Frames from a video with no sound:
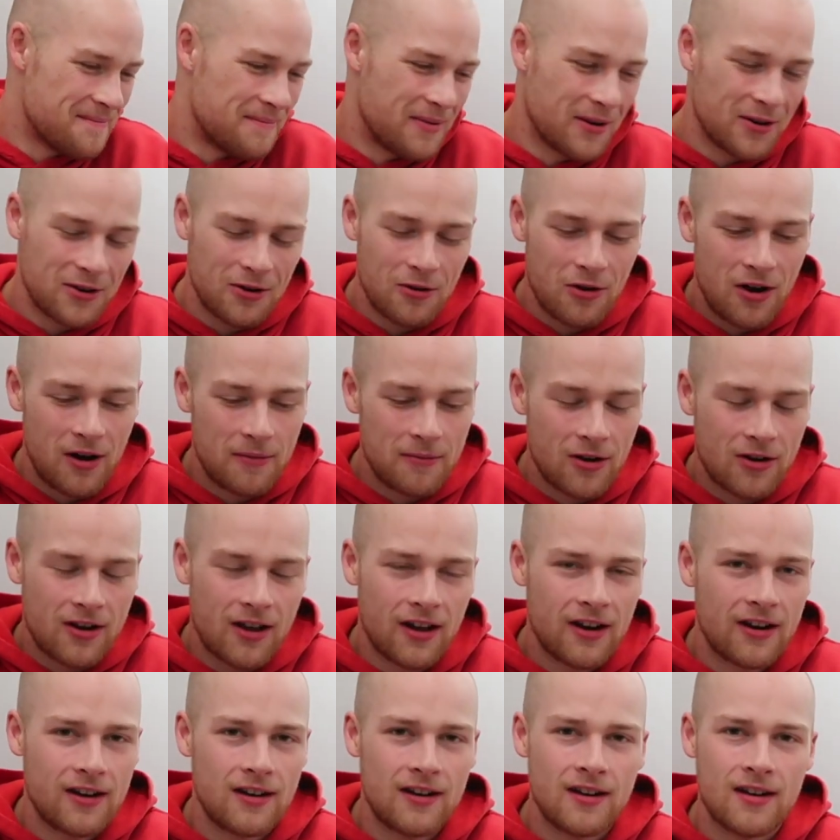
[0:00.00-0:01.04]
But no, I'm not
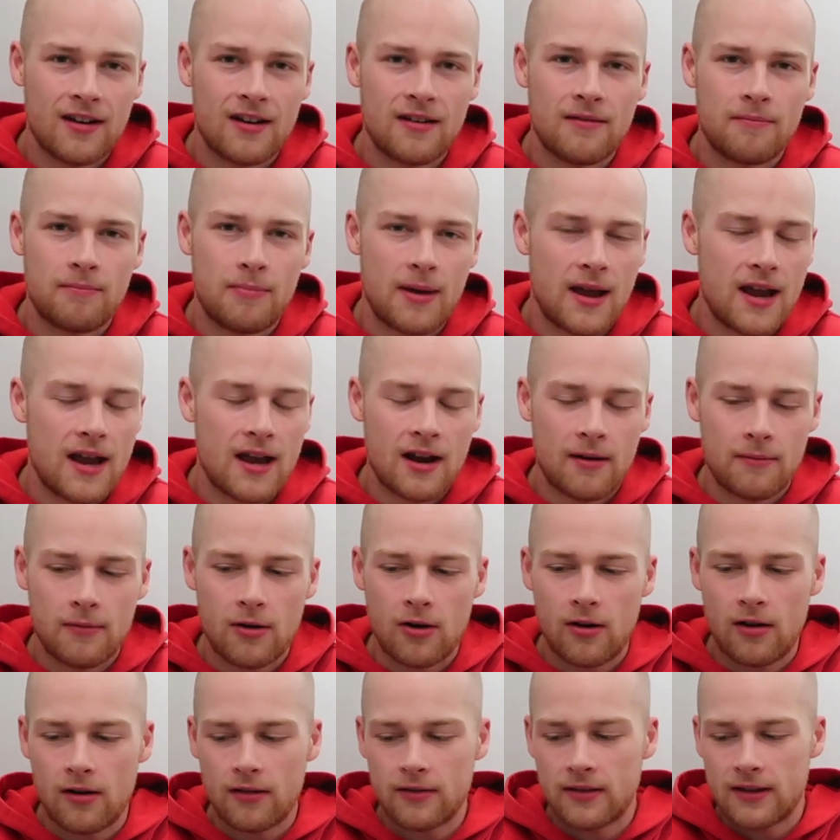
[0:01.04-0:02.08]
getting paid.
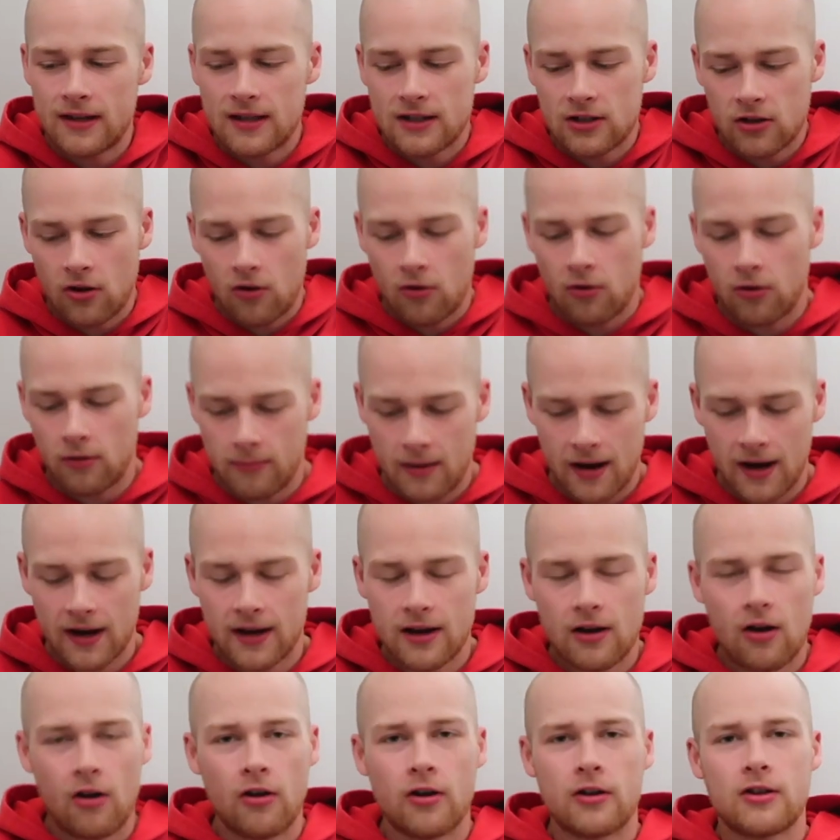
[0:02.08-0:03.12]
These are all
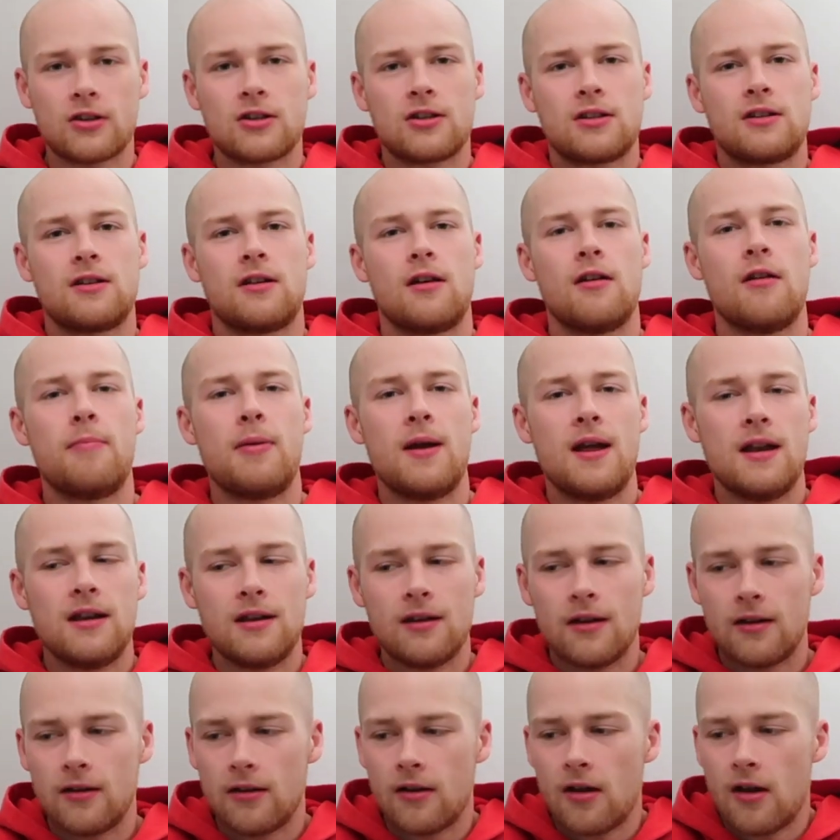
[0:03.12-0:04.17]
my honest
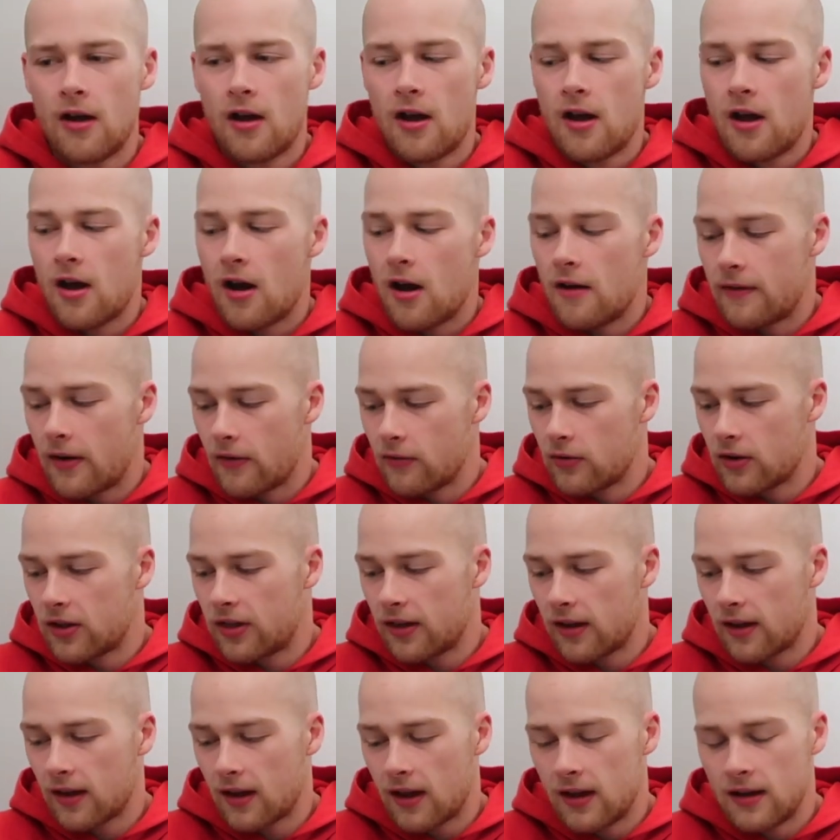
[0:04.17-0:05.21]
opinion of
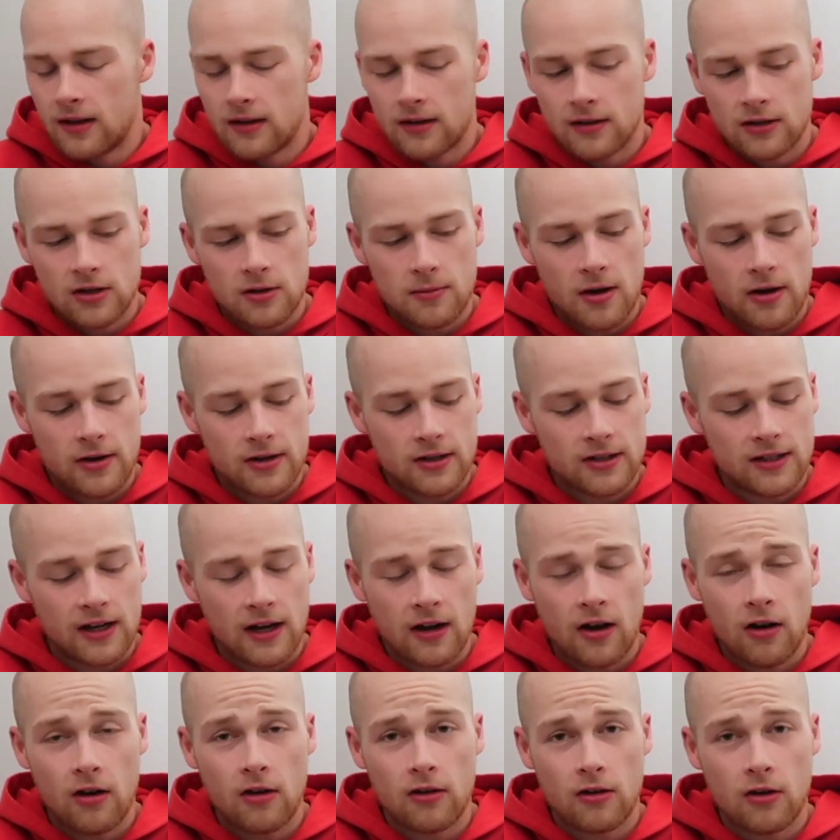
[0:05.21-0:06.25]
everything. And to be honest,
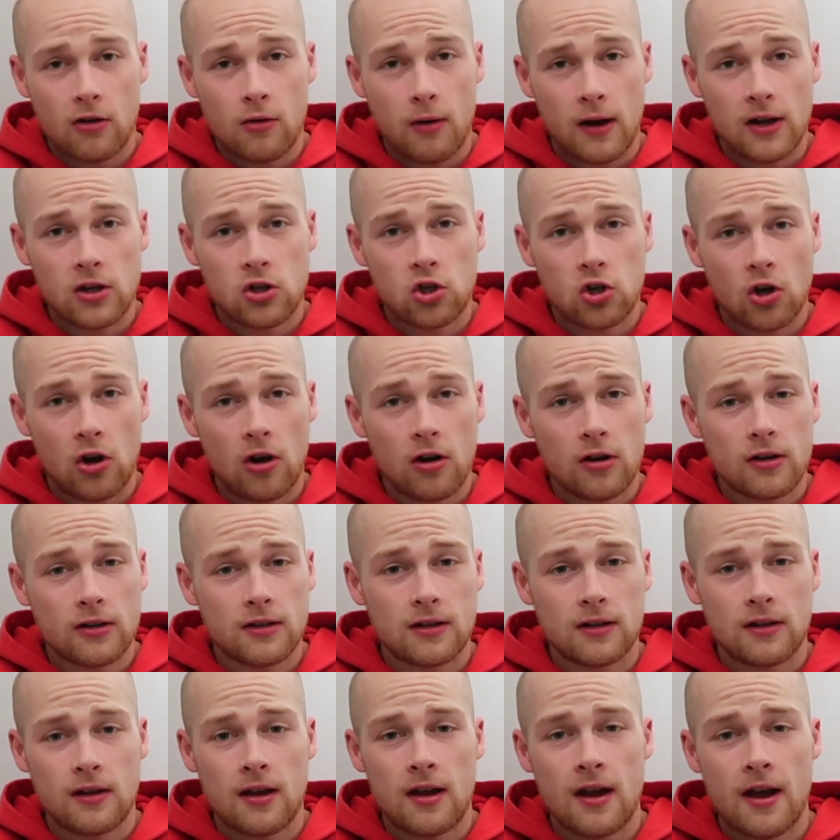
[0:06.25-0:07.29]
I got quite
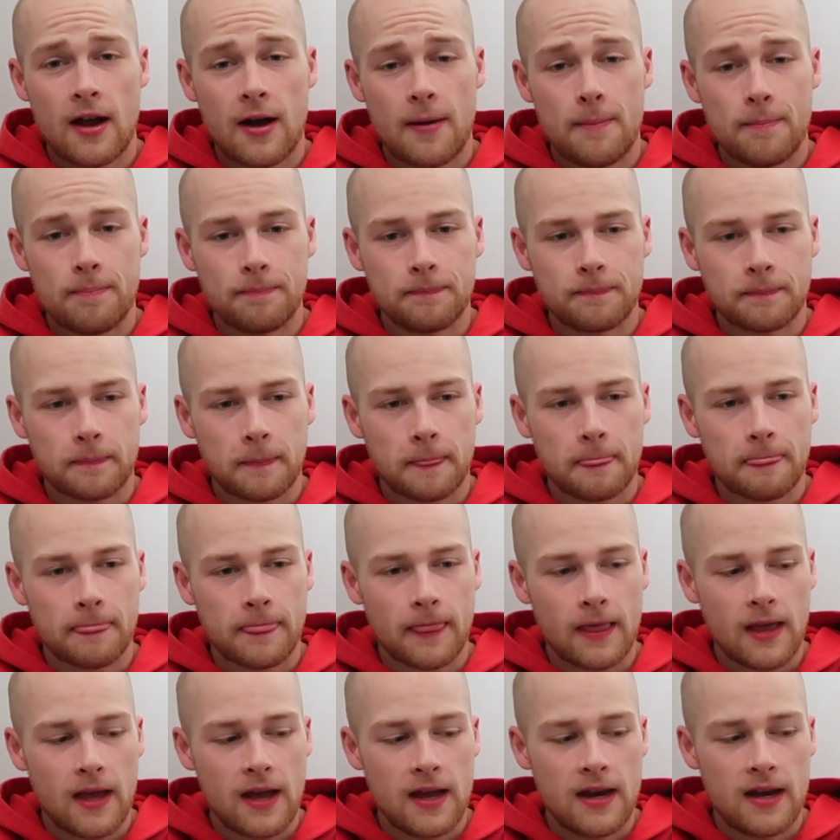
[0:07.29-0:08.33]
shocked in
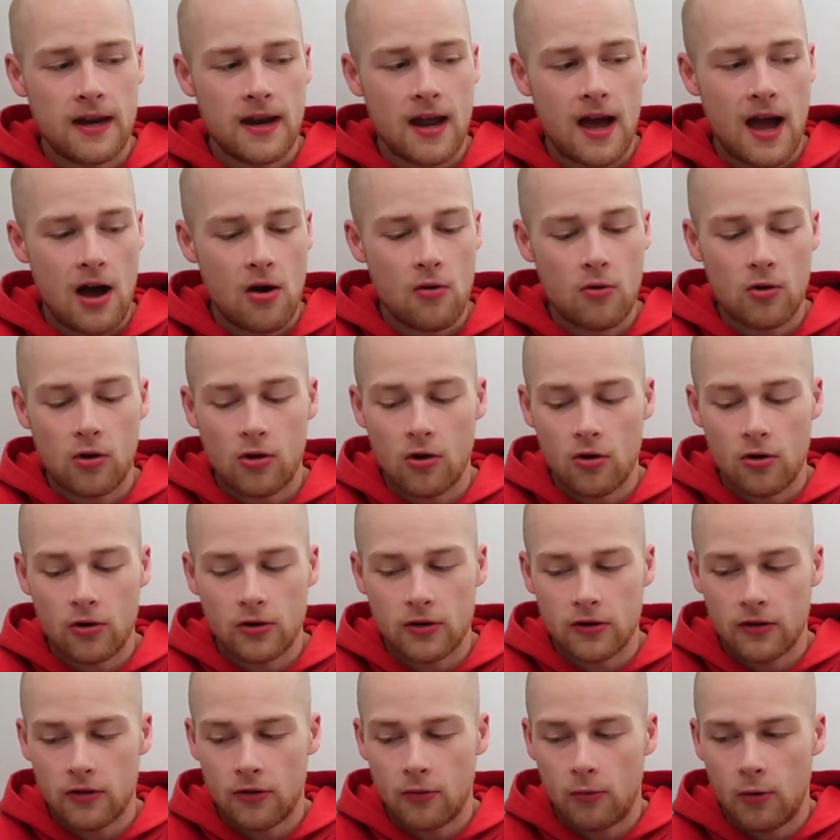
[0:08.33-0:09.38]
how
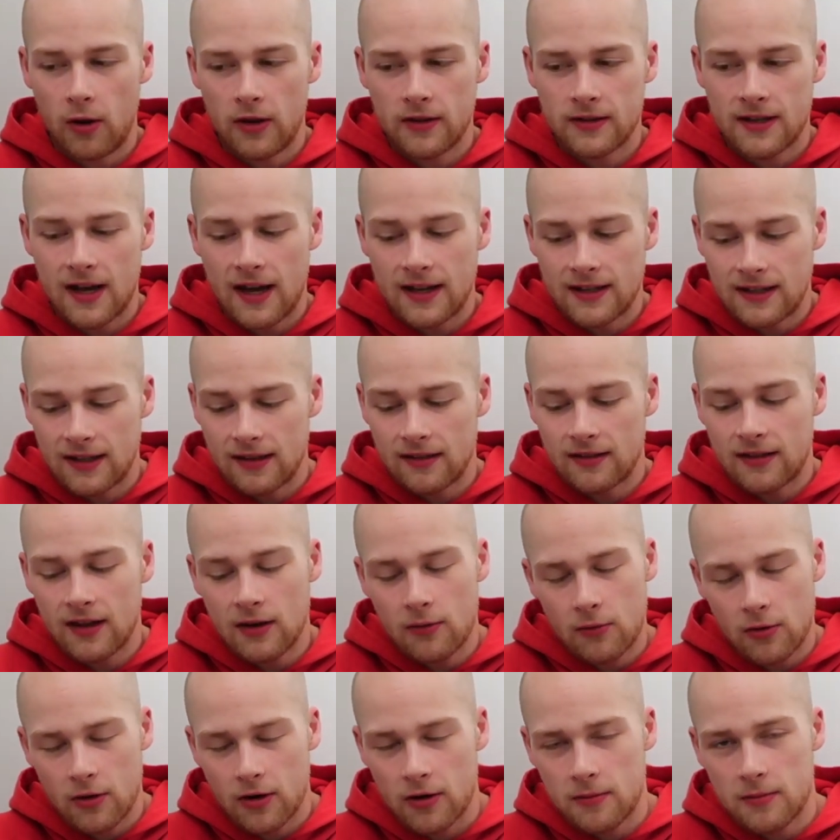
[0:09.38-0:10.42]
good the ones that I didn't
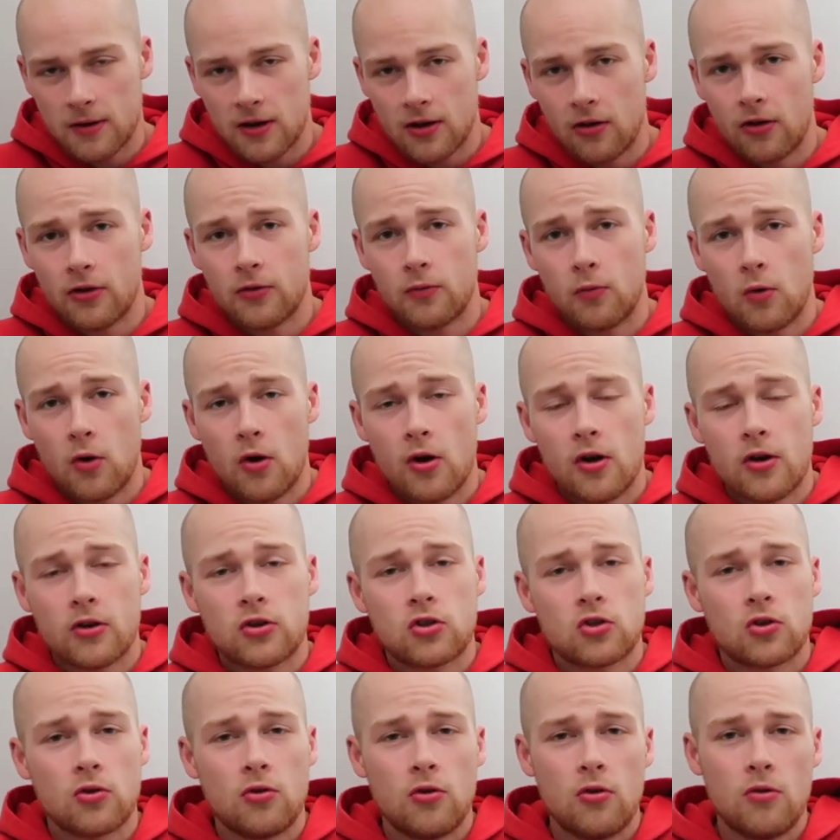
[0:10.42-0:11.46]
think were going to be good were,
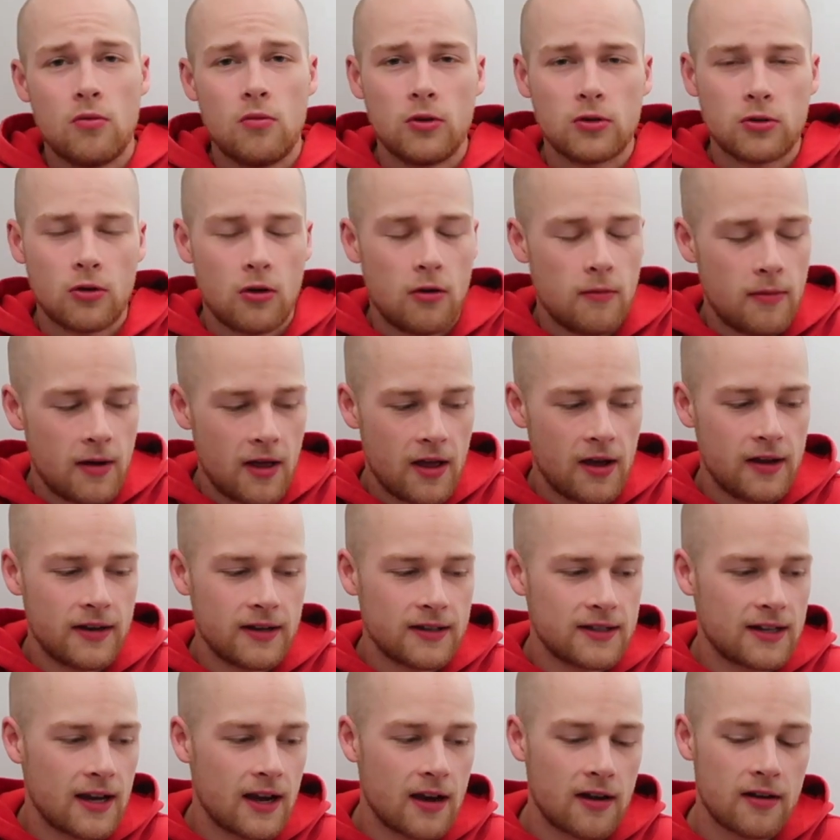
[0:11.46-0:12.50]
so we'll talk about that in
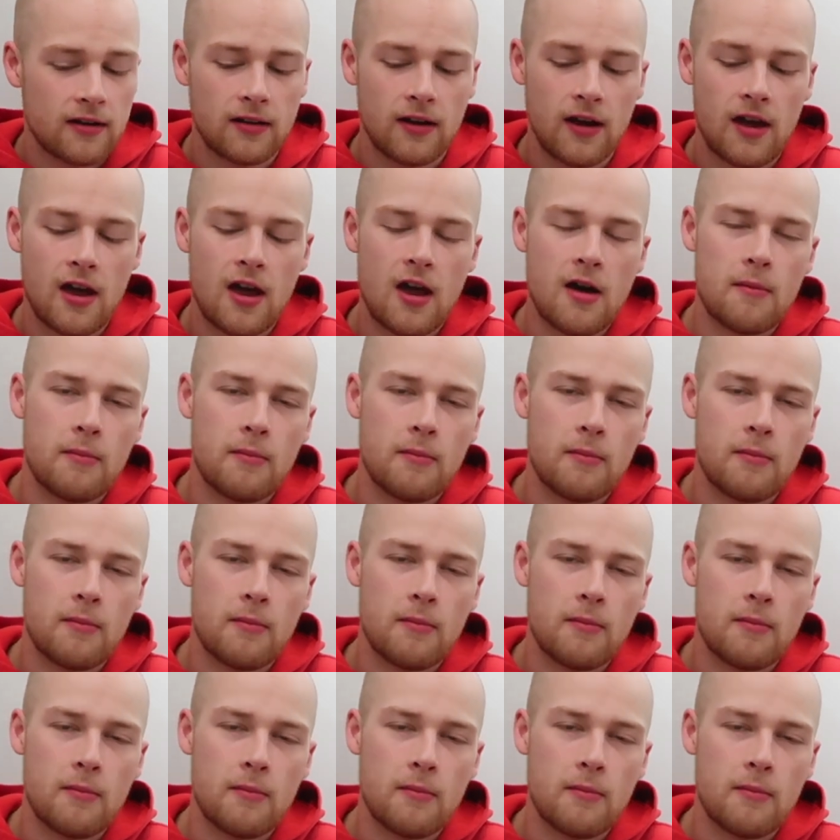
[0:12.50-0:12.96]
a second.